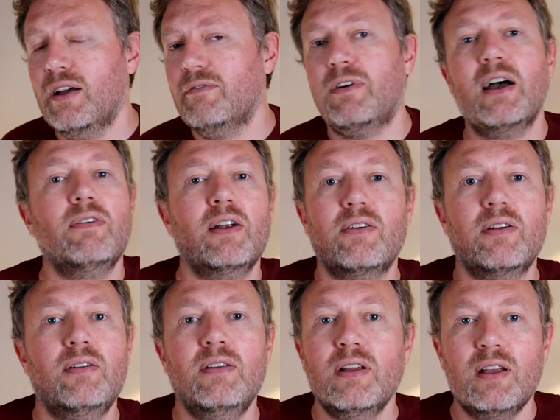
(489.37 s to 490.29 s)

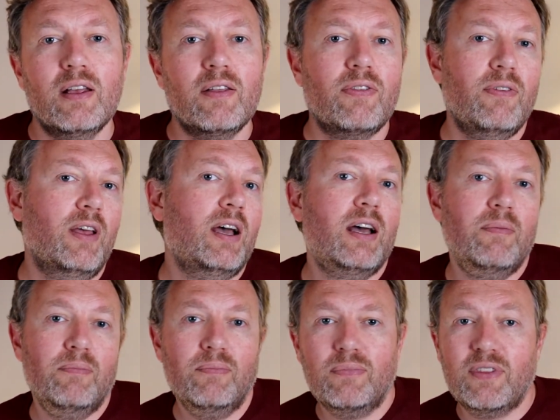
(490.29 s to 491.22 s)

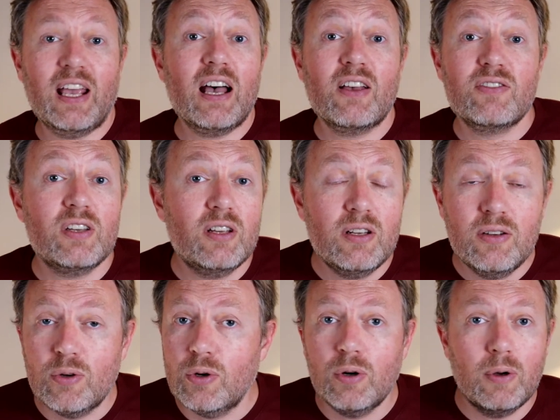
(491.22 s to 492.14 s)
500,000
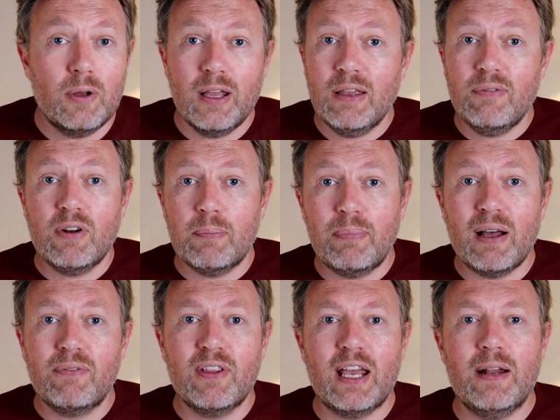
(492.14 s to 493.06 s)
or even
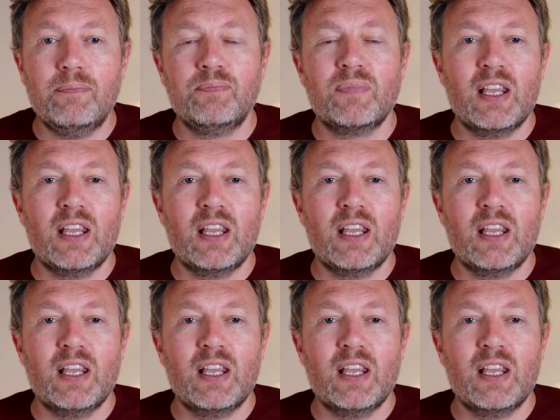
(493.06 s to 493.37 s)
above that.